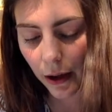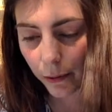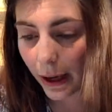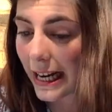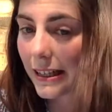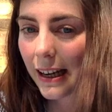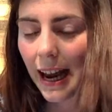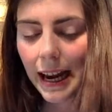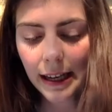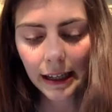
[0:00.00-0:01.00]
weight
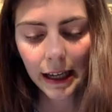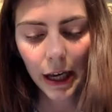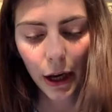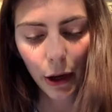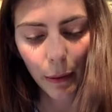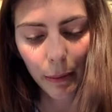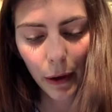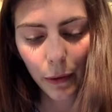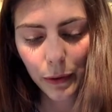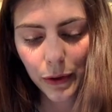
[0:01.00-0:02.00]
gain,
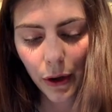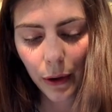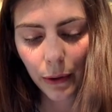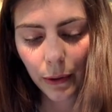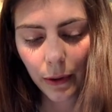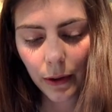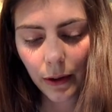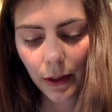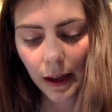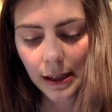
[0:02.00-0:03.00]
but also
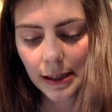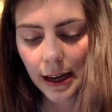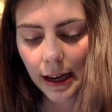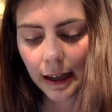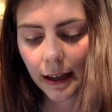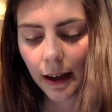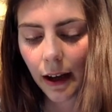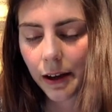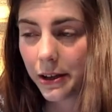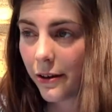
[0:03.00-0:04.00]
things like
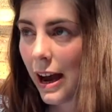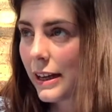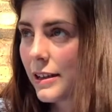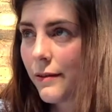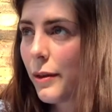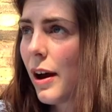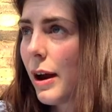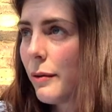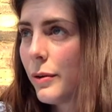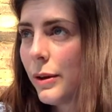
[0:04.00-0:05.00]
underactive
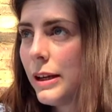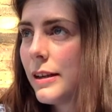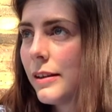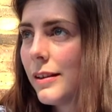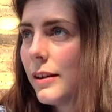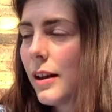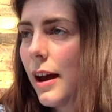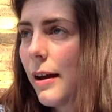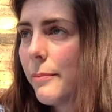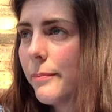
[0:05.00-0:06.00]
thyroid and
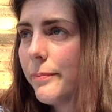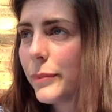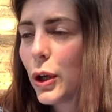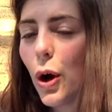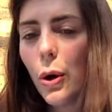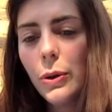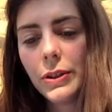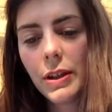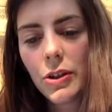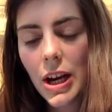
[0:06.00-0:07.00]
cold
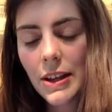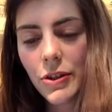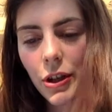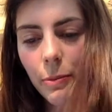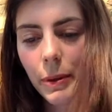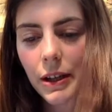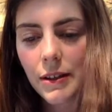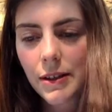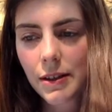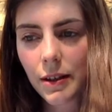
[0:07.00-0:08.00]
congestion,
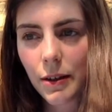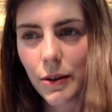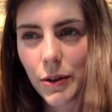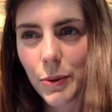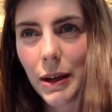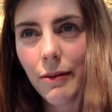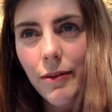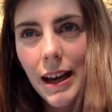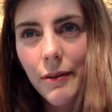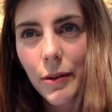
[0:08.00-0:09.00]
because the sweet
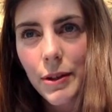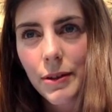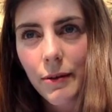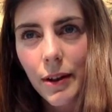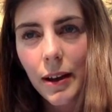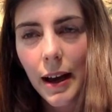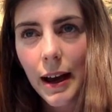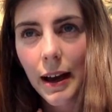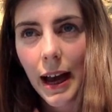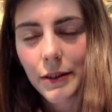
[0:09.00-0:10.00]
flavor
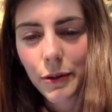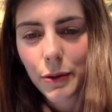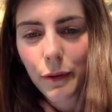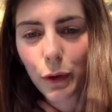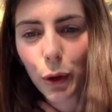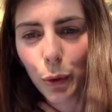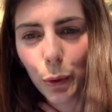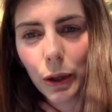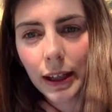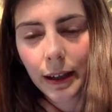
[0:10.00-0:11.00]
has a sort of
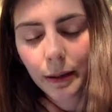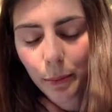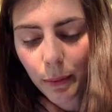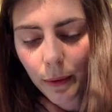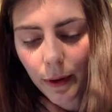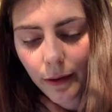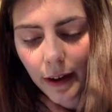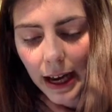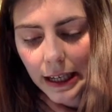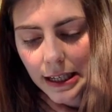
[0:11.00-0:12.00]
cooling
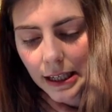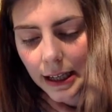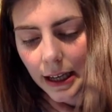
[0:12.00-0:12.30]
effect.